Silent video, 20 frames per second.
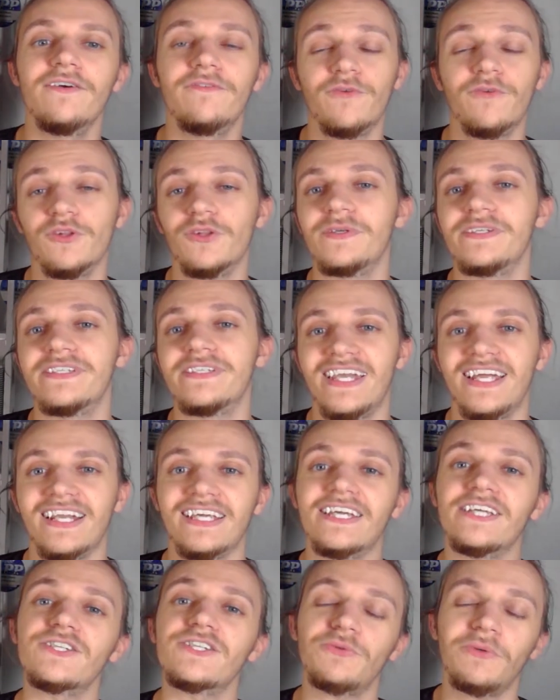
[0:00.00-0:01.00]
for Louisiana
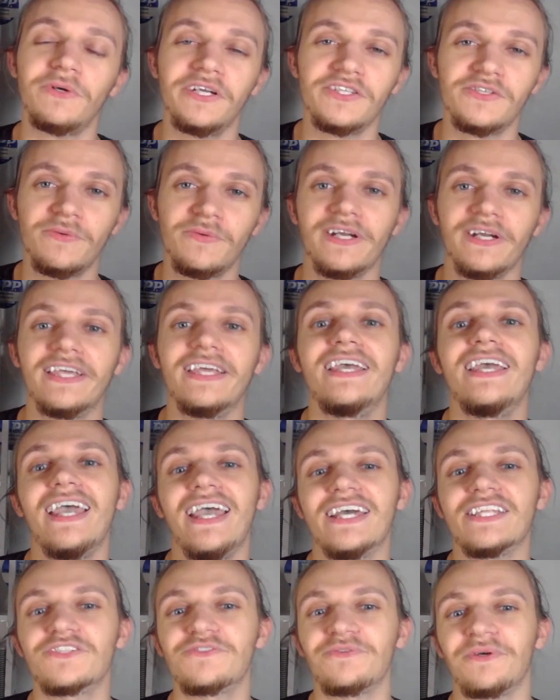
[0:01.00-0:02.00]
in 2020
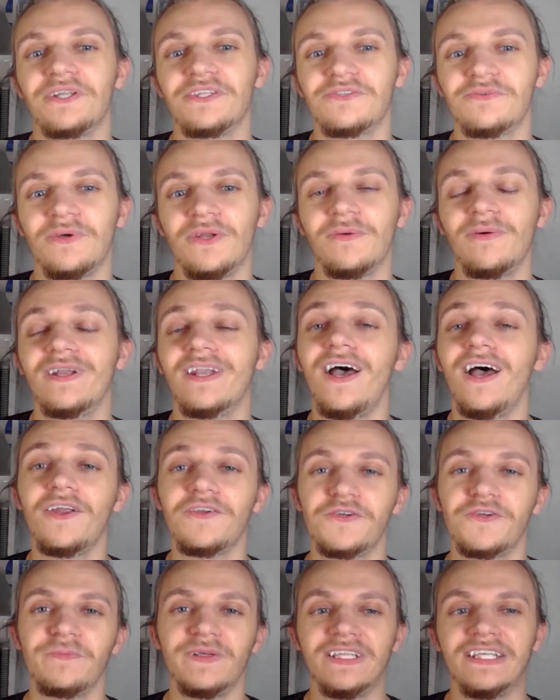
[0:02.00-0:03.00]
and 2021
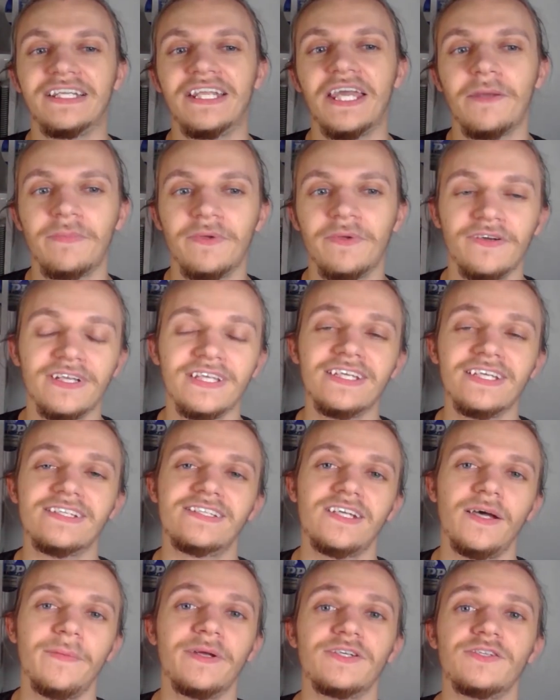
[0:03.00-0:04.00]
under Billy Napier, and he is
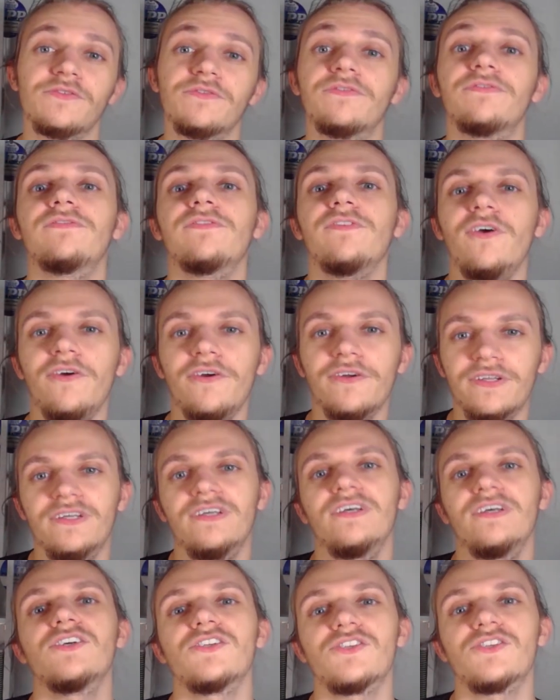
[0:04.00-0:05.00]
coming to
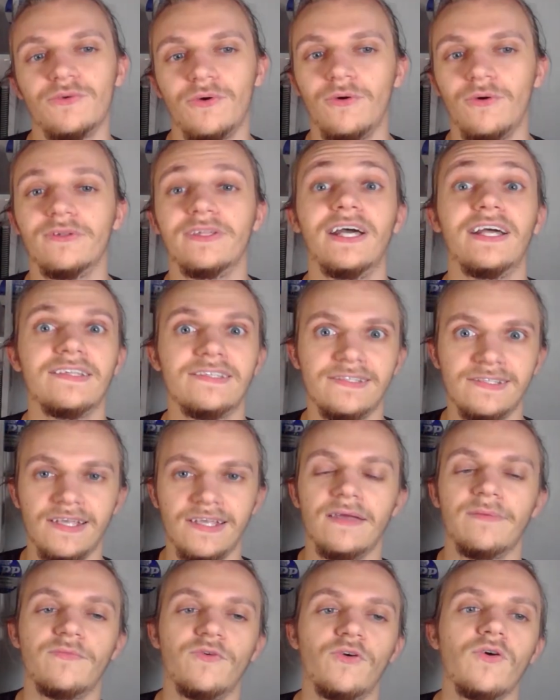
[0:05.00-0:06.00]
Florida to hold that
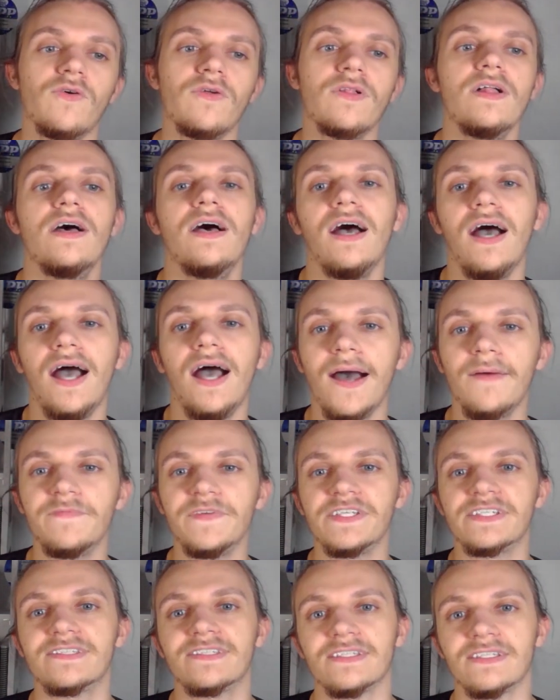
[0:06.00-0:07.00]
same role,
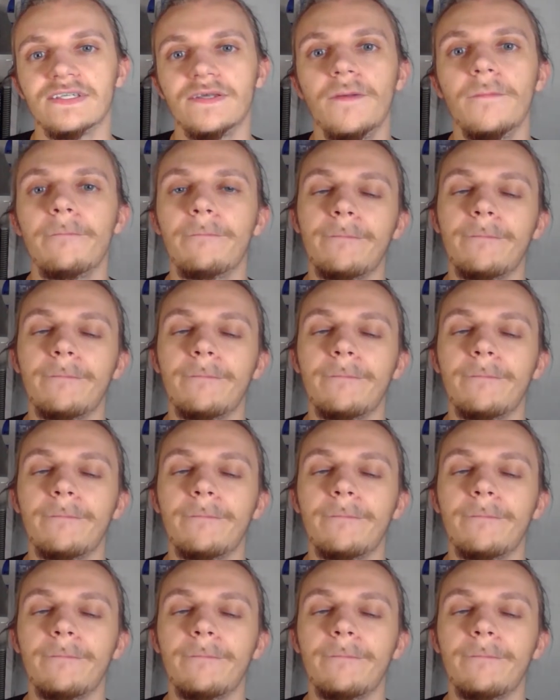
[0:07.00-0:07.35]
obviously.